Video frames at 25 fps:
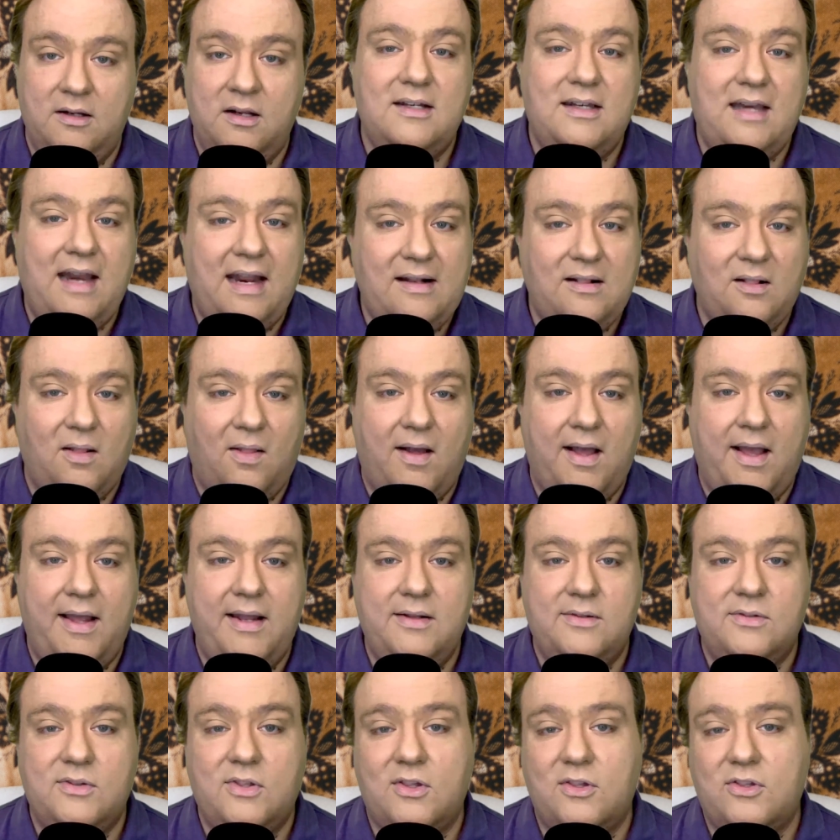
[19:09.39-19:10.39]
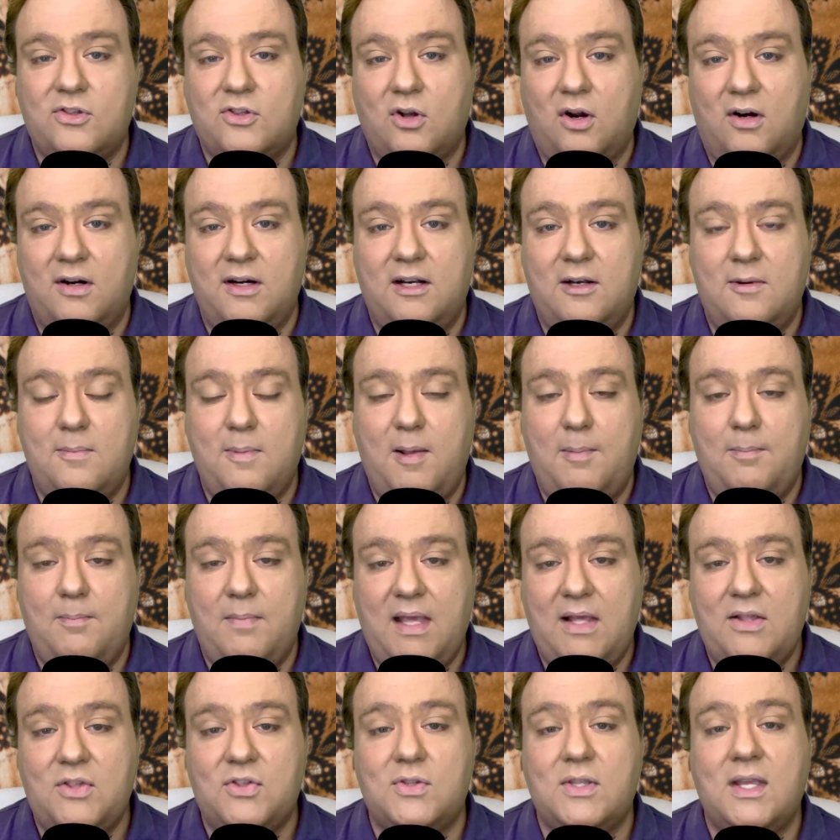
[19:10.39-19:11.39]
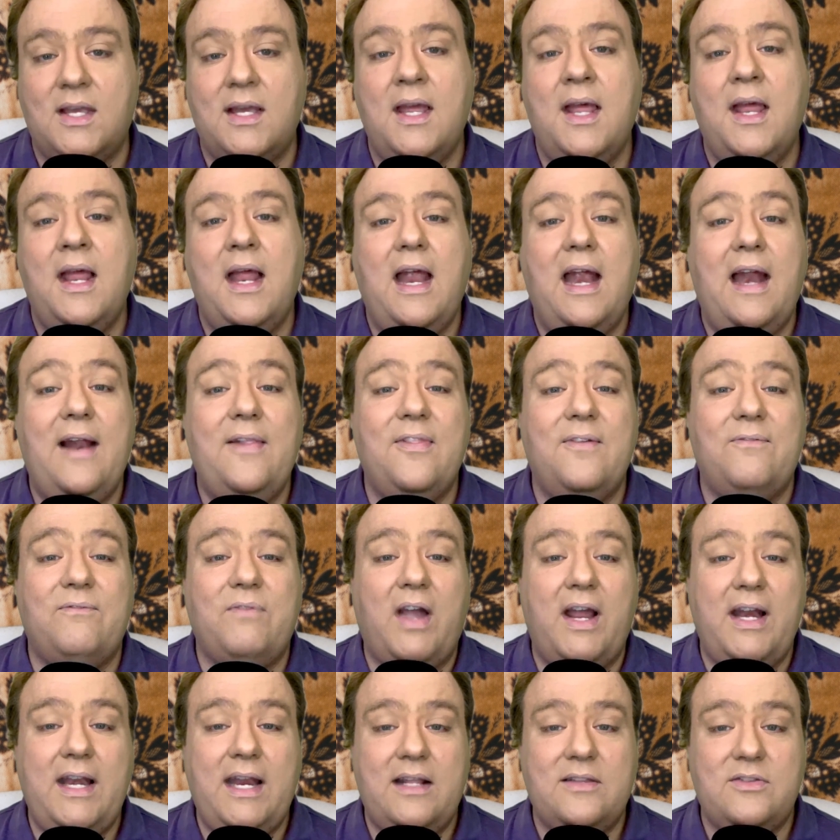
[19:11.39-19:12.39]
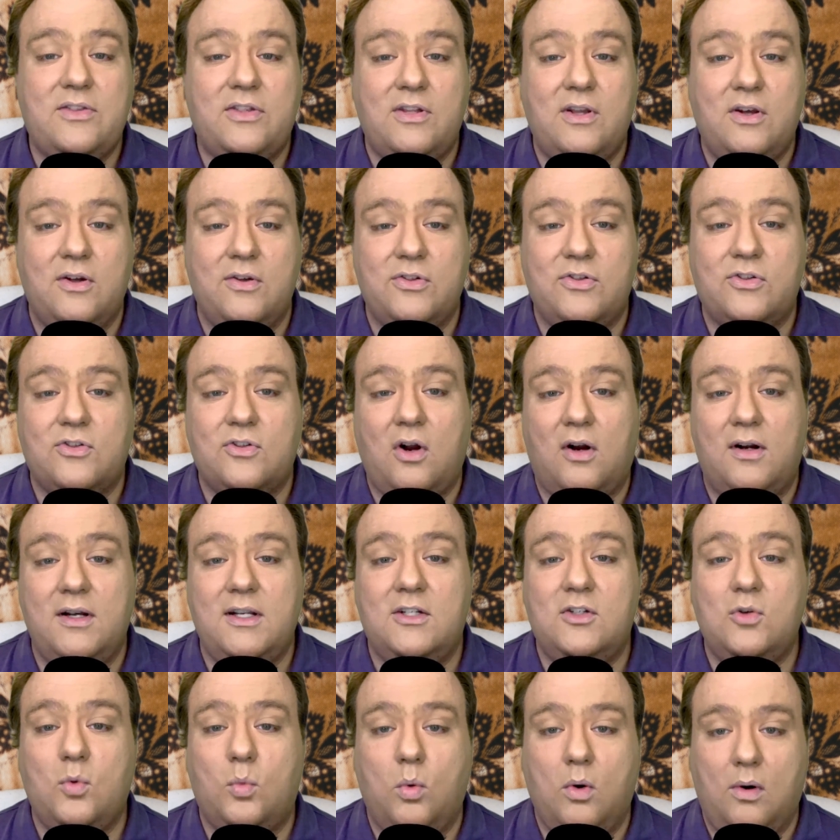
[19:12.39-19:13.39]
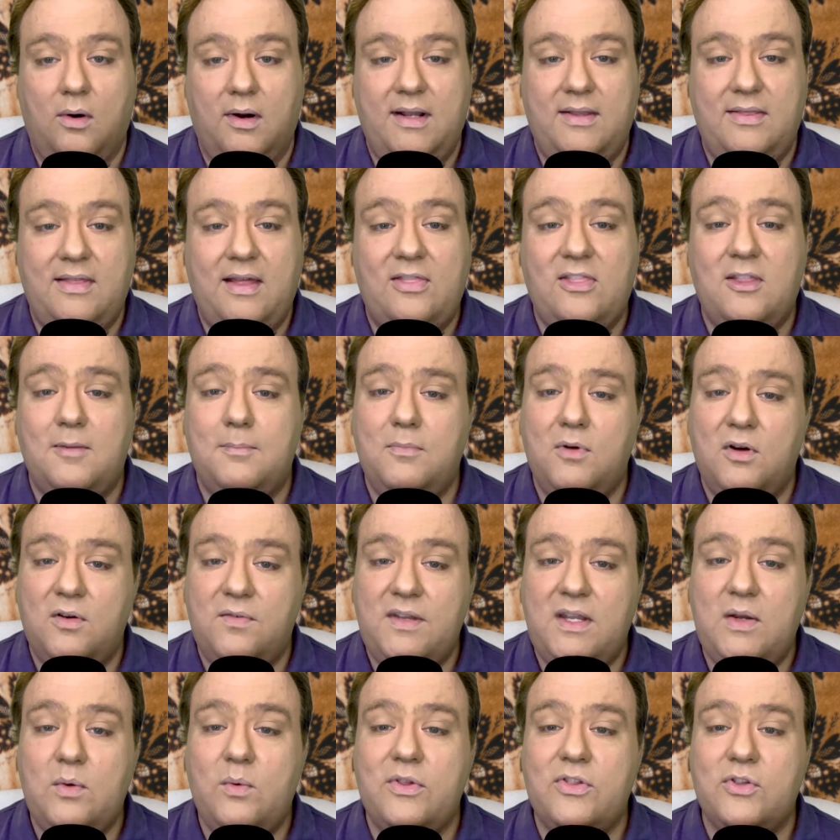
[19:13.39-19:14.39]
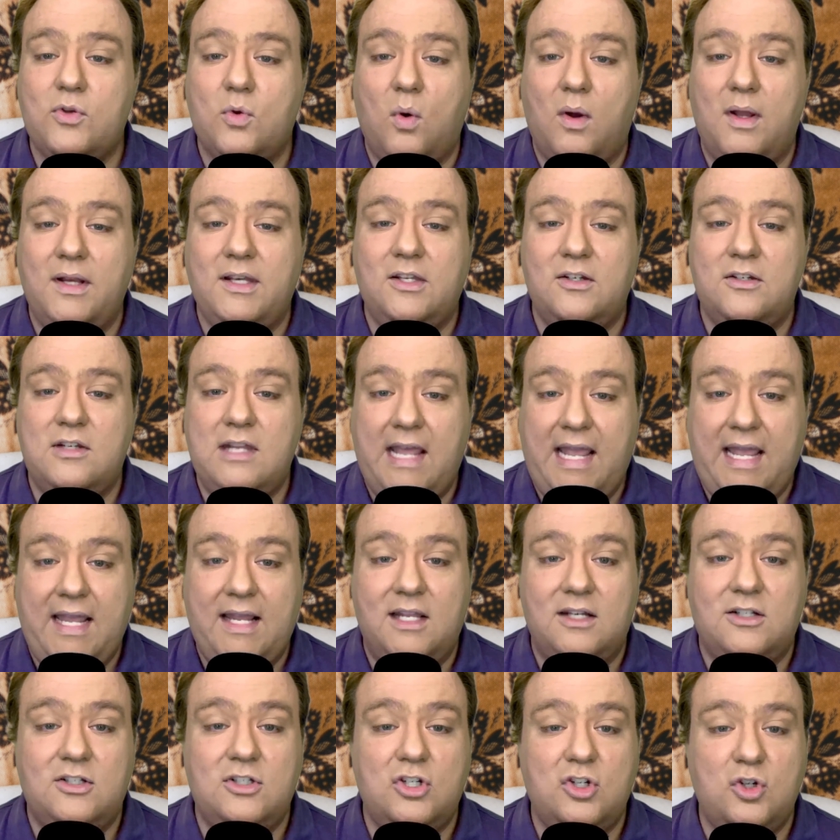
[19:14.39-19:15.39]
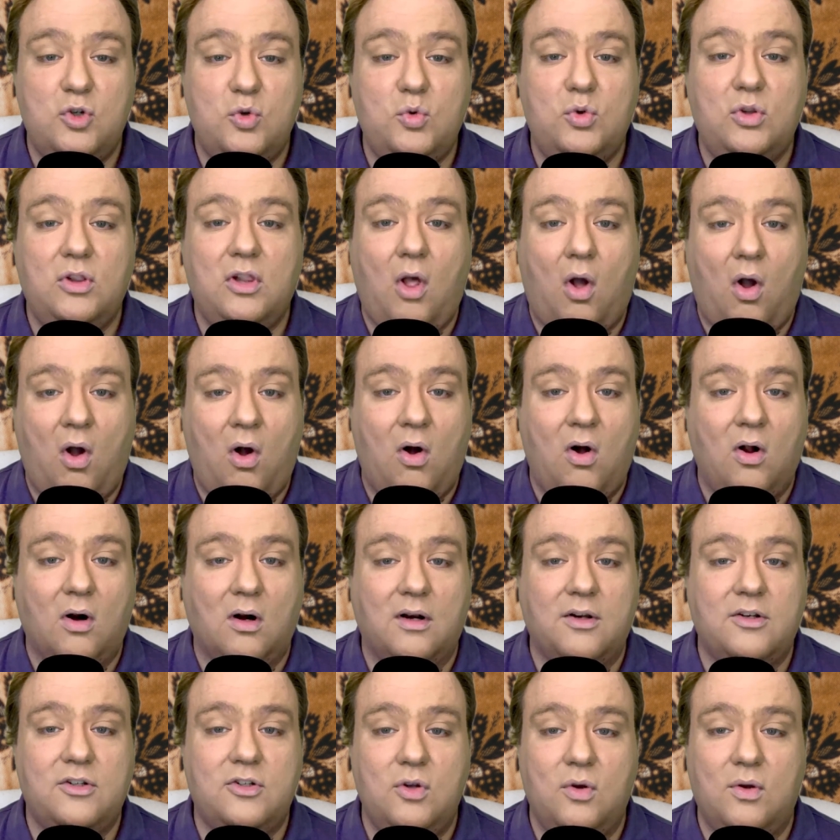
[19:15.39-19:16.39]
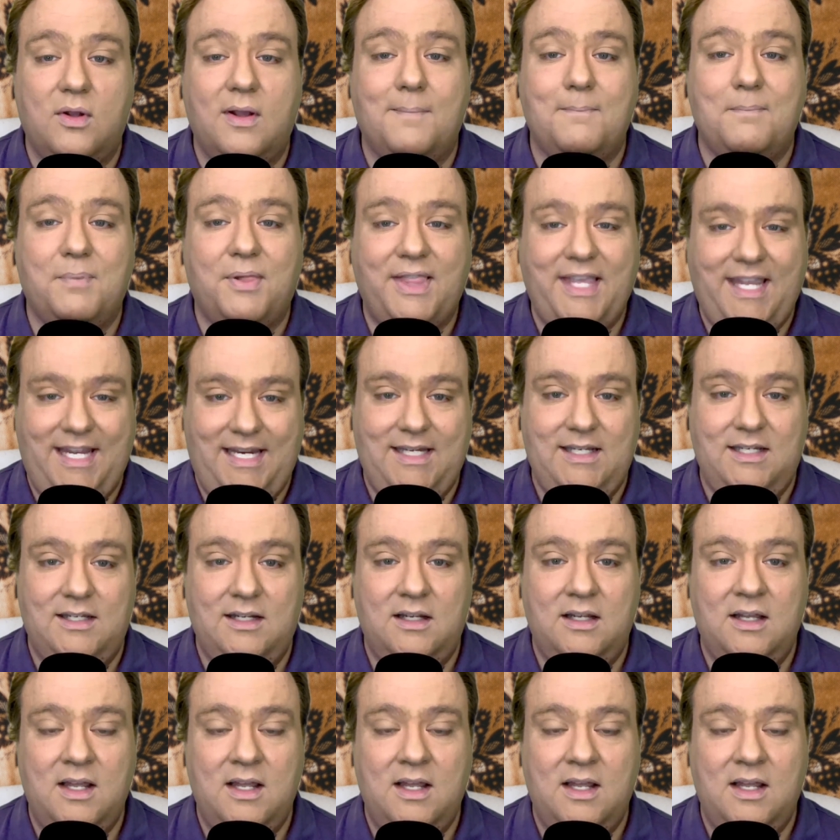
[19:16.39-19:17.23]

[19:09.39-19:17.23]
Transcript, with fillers: Deadlines started to be missed, and the financiers started to worry that the movie was going to take too long to complete.